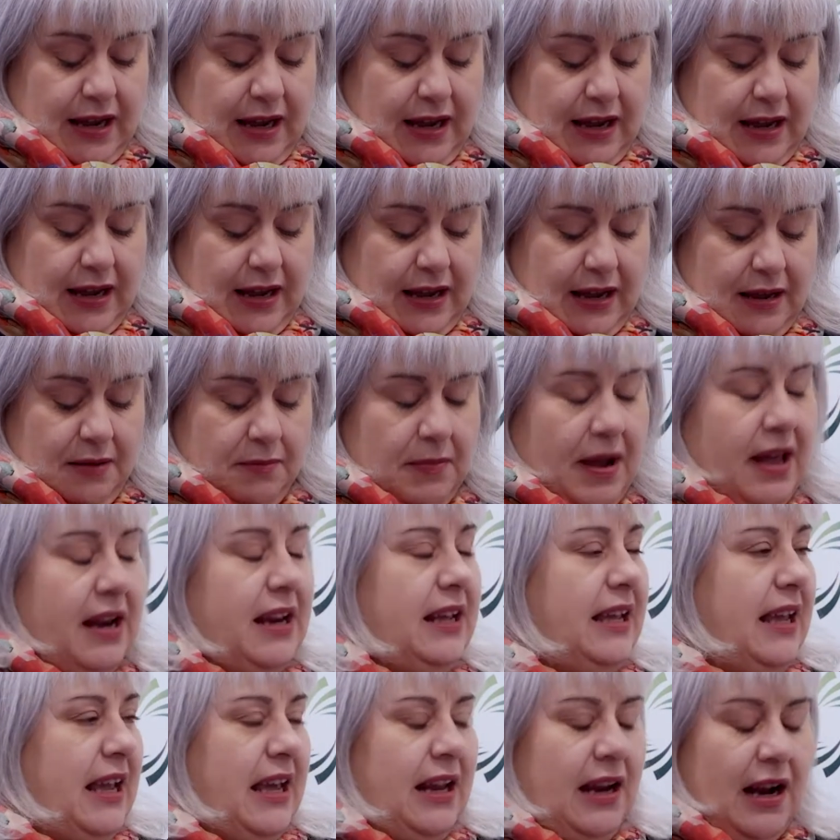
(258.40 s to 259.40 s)
and
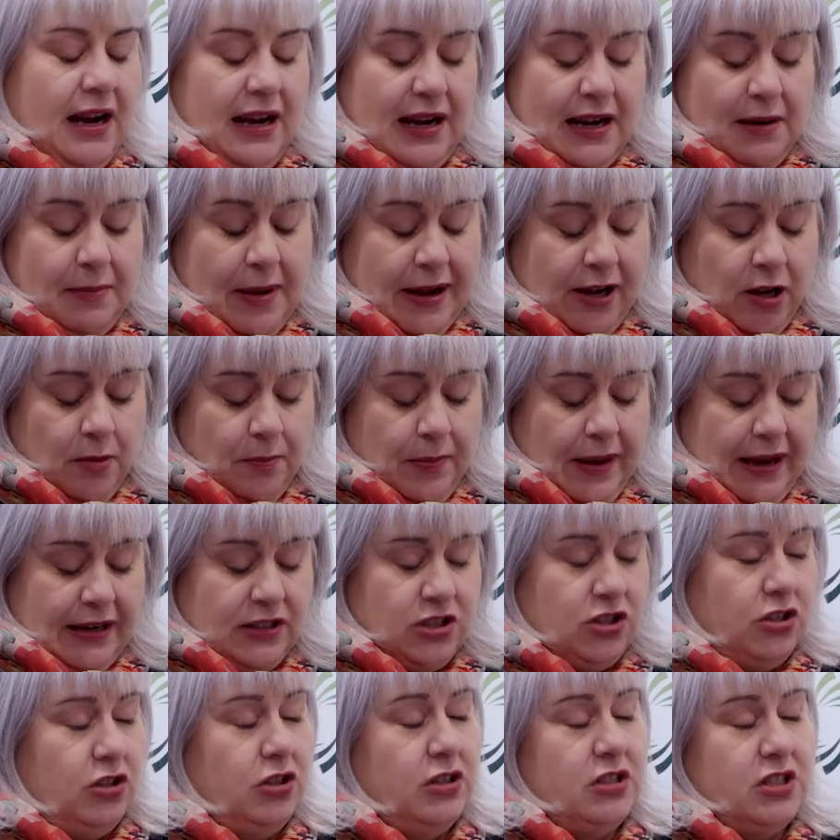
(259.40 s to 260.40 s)
again, Eileen, I might come back
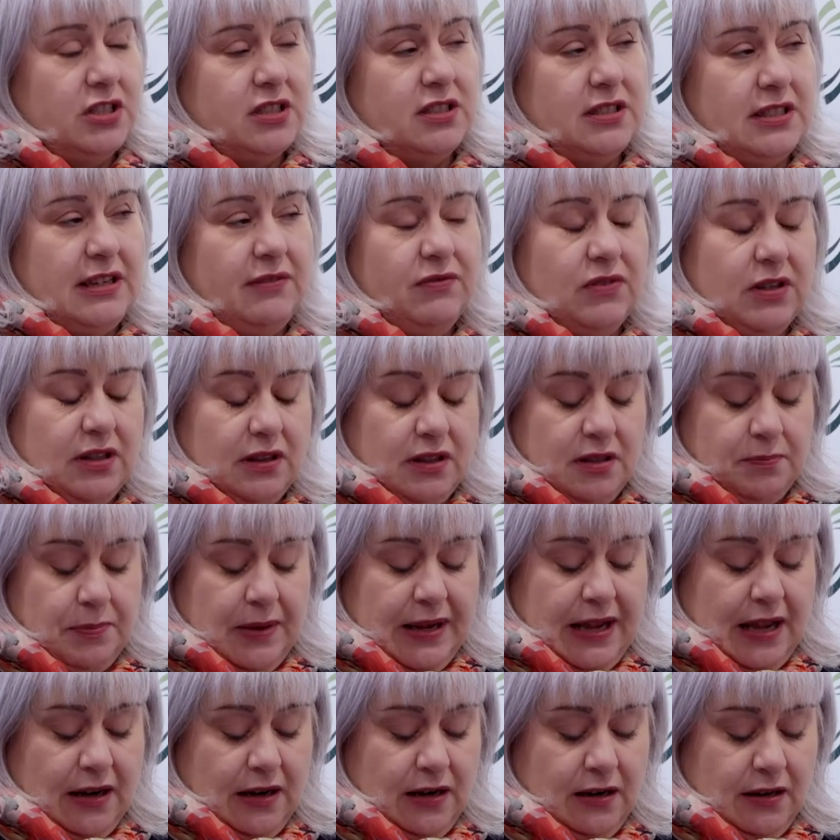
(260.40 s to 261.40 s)
to you just even at the
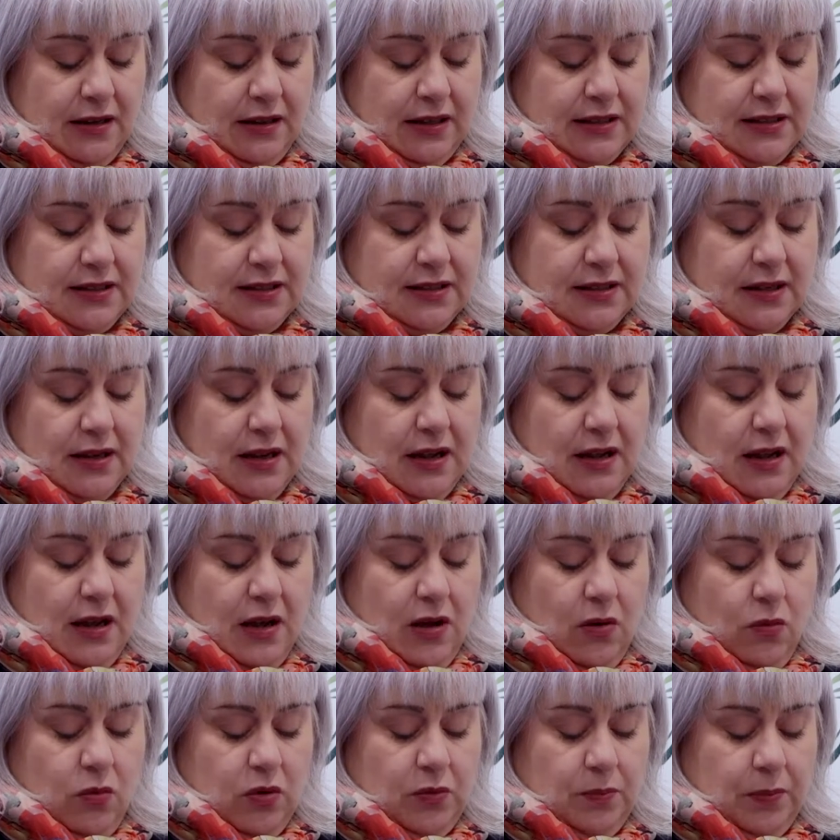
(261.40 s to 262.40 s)
beginning of this,
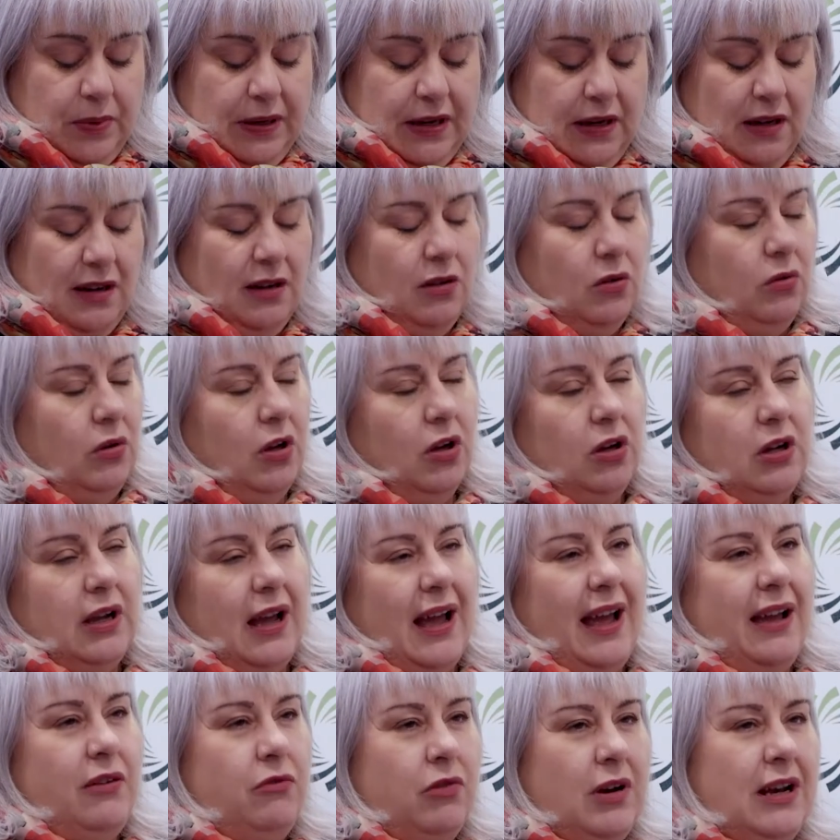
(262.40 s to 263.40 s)
would be, look,
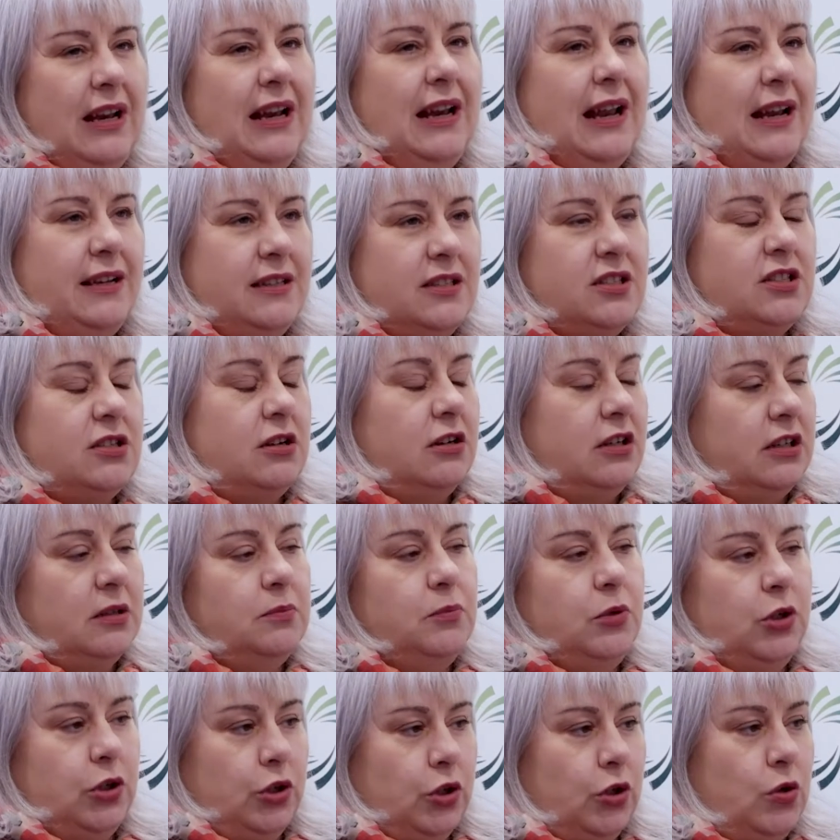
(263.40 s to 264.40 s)
I'd really like to start a
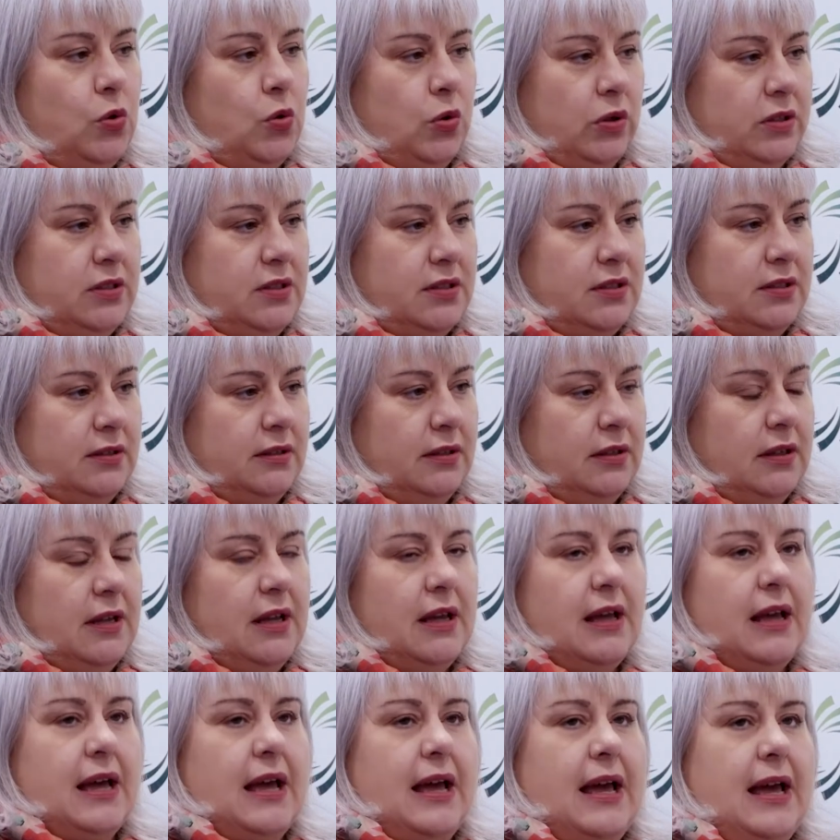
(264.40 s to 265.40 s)
computer course.
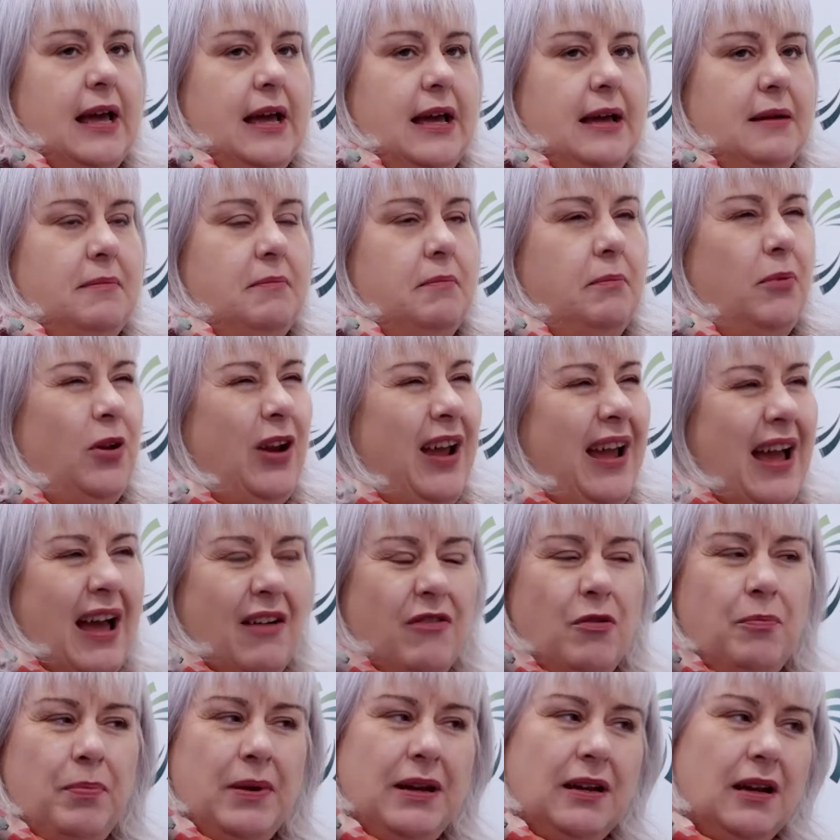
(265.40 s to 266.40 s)
But I
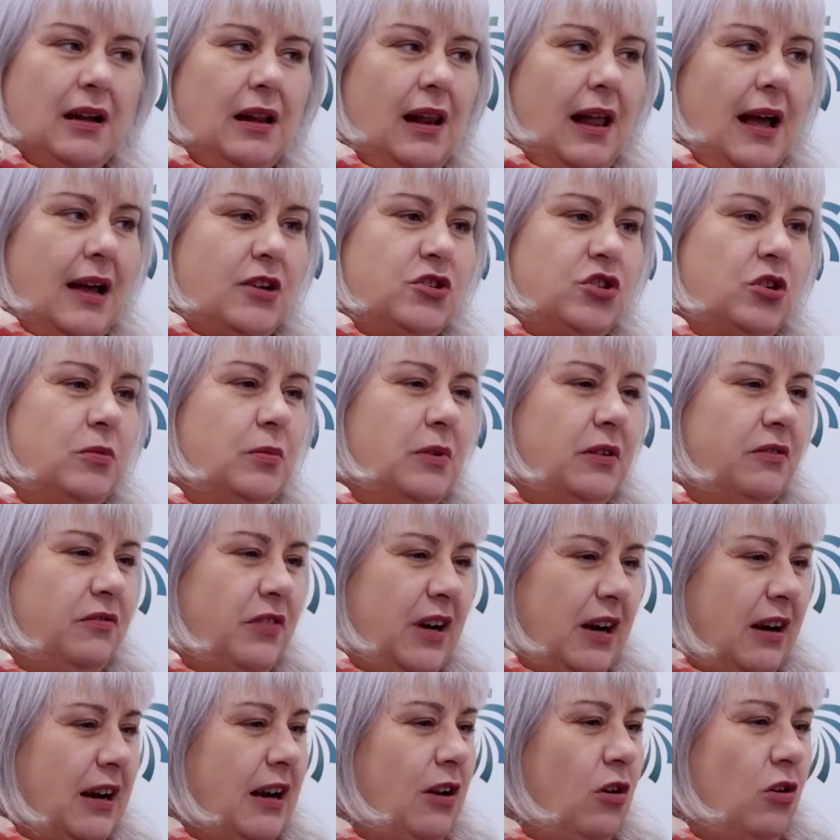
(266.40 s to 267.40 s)
haven't been in the classroom in a
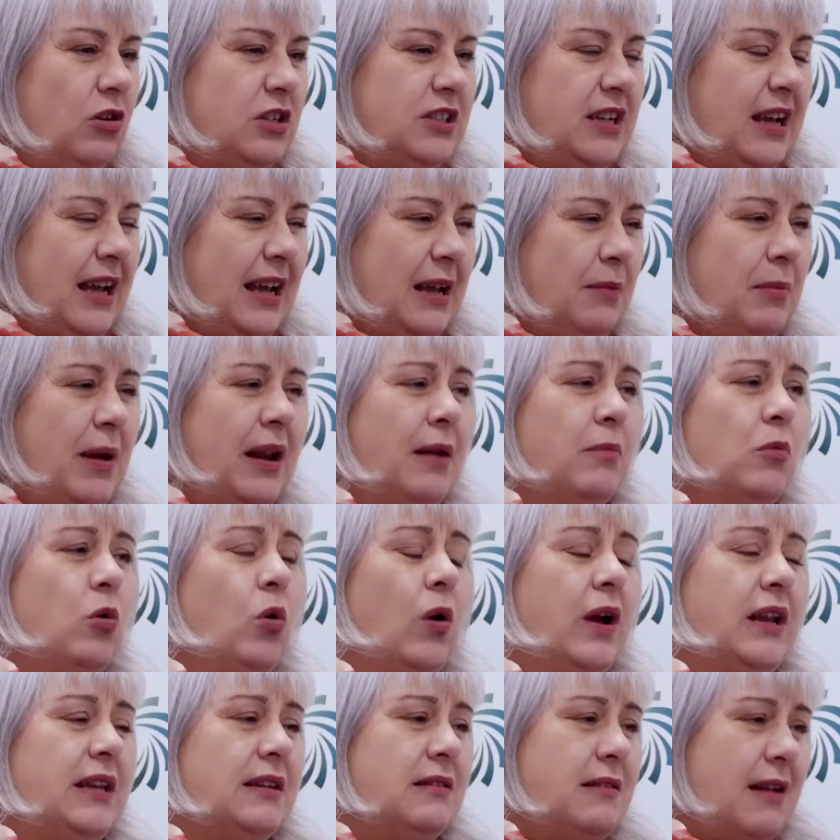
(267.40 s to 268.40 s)
very long time and I'm
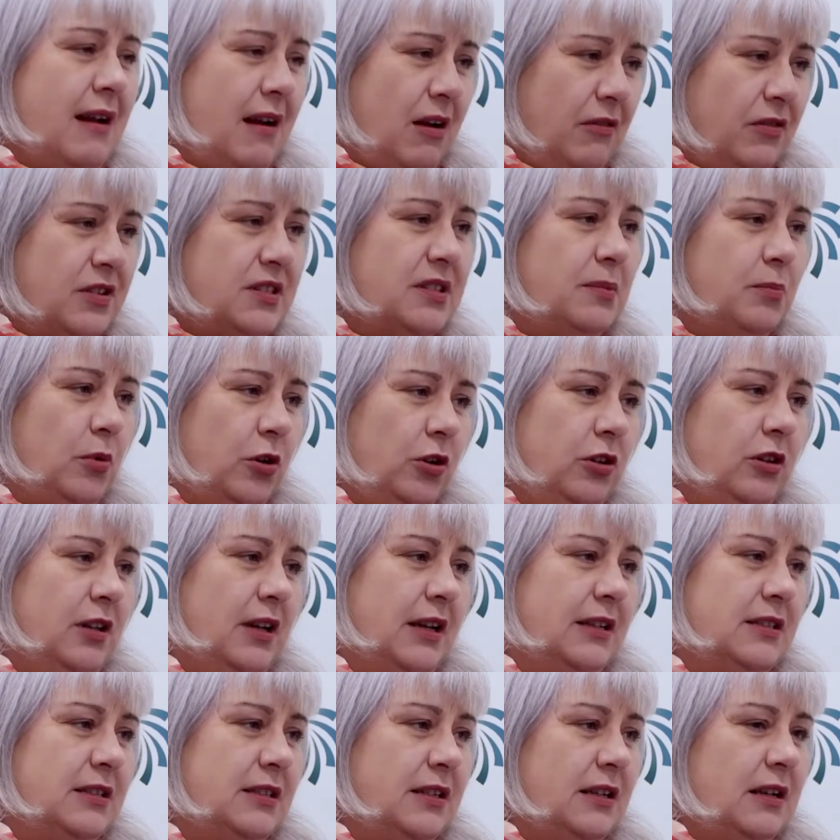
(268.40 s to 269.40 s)
quite nervous about
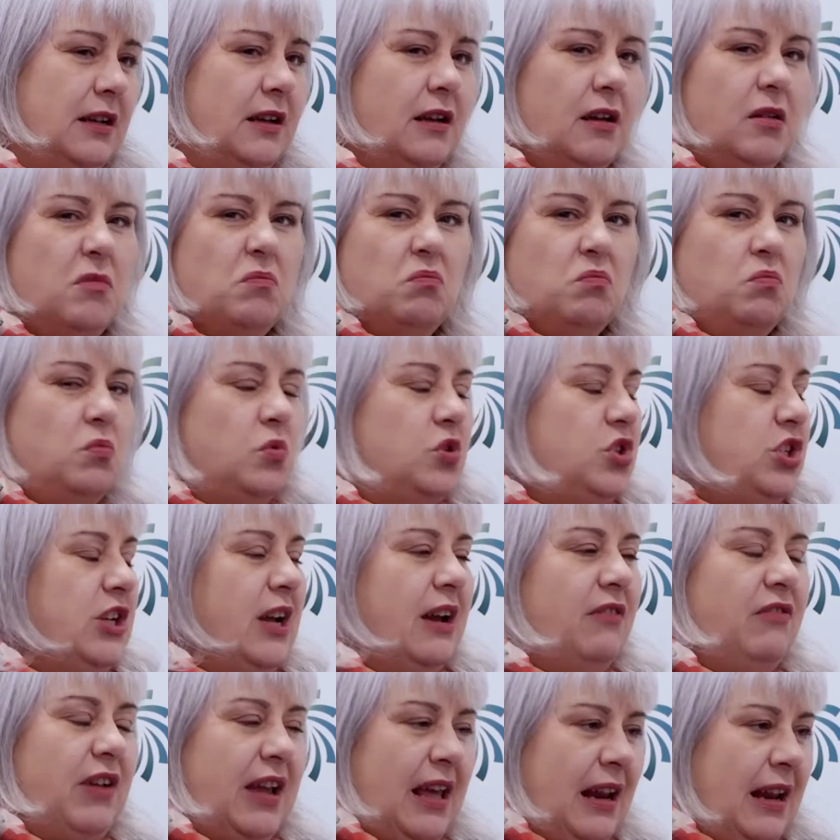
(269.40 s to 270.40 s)
that. Would you
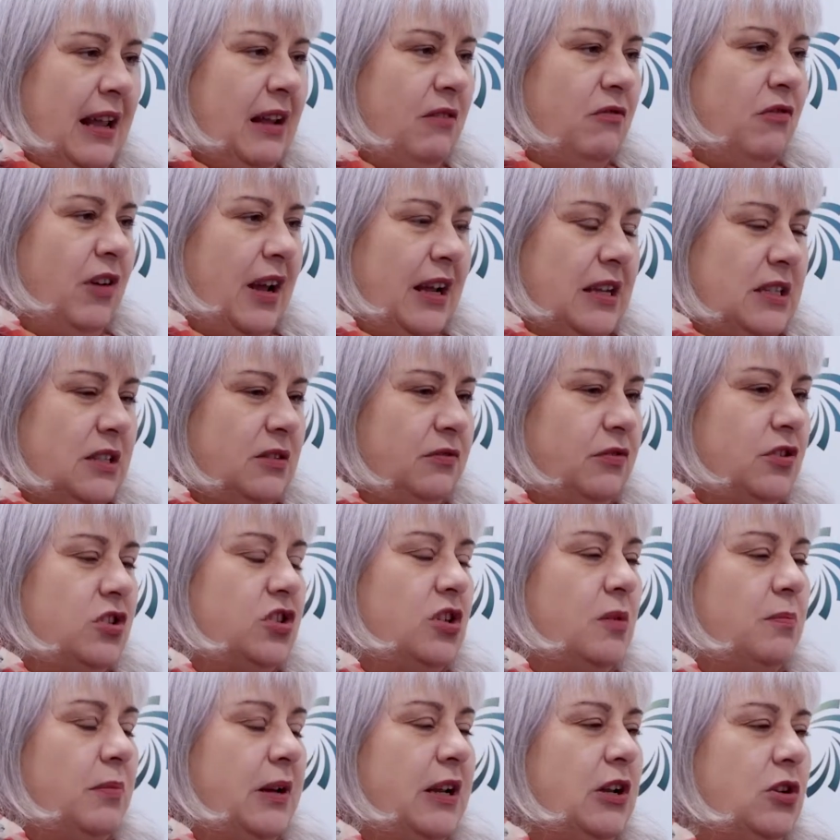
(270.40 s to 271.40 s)
have any advice for
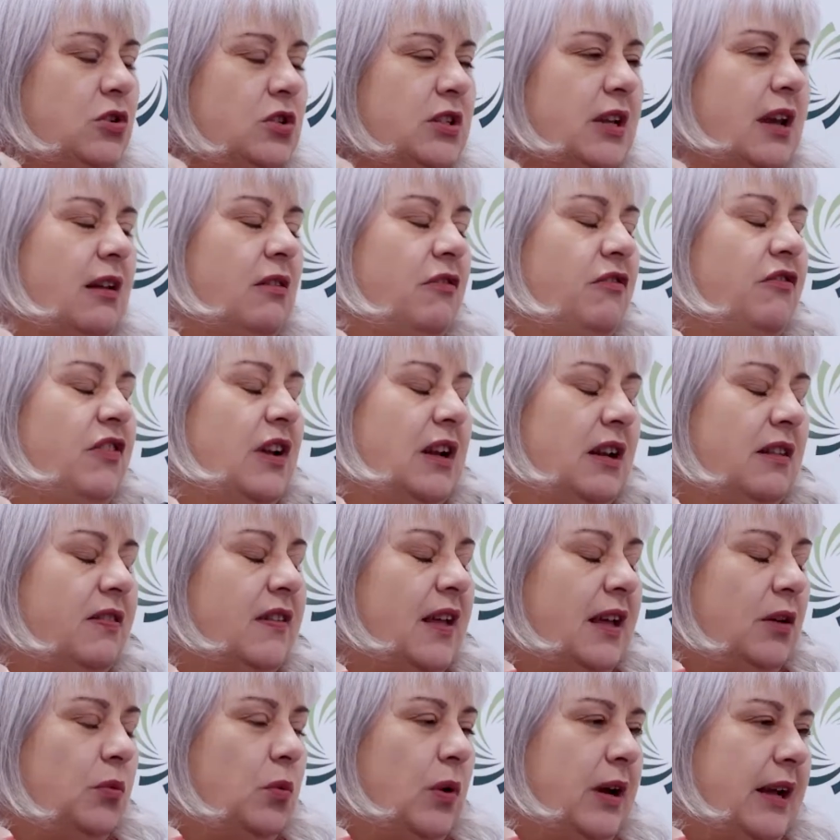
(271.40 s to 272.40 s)
somebody who's kind of feeling
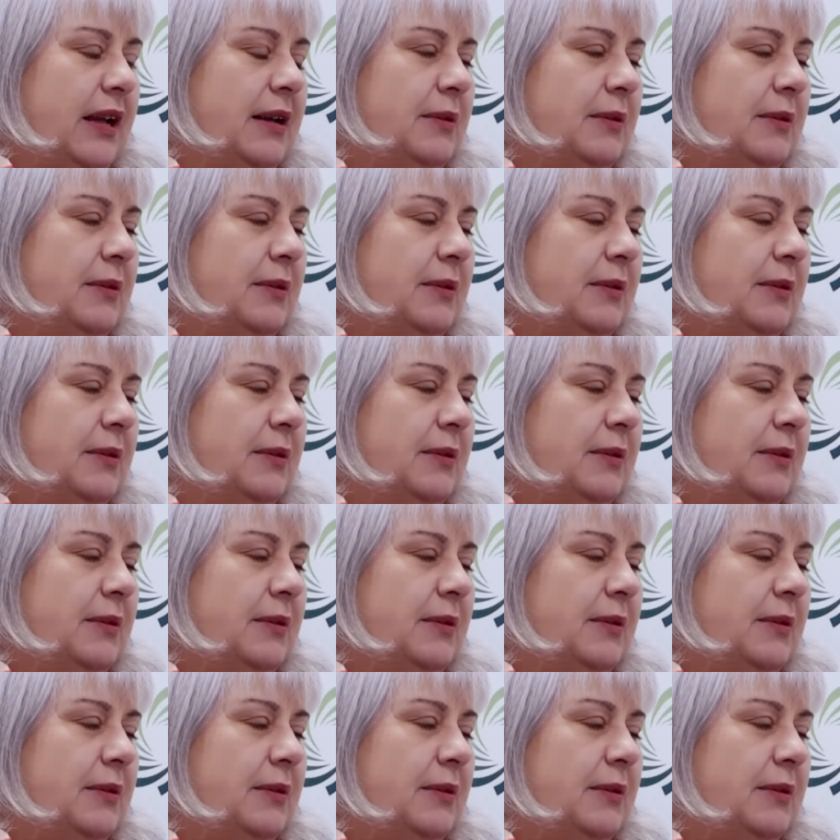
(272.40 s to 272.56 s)
that way?